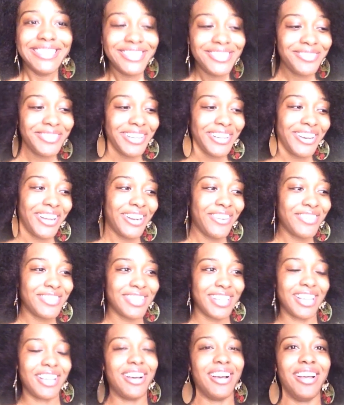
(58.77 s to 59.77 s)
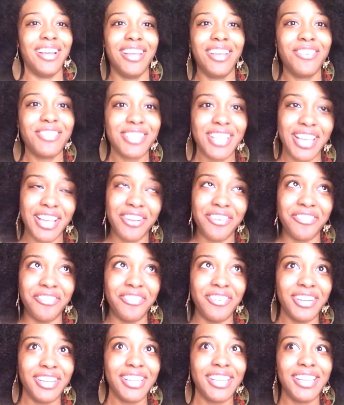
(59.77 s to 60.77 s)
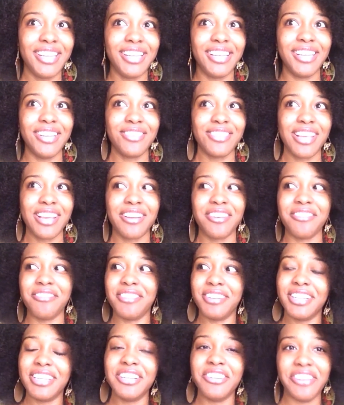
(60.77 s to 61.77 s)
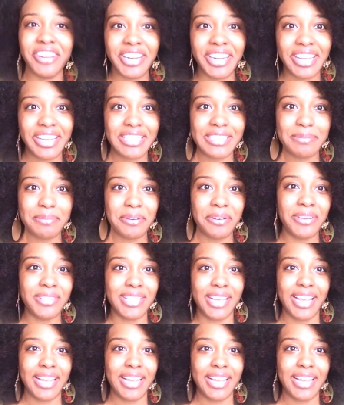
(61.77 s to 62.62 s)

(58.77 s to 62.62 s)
Oh my god, it was like it was like really it was like a really great experience.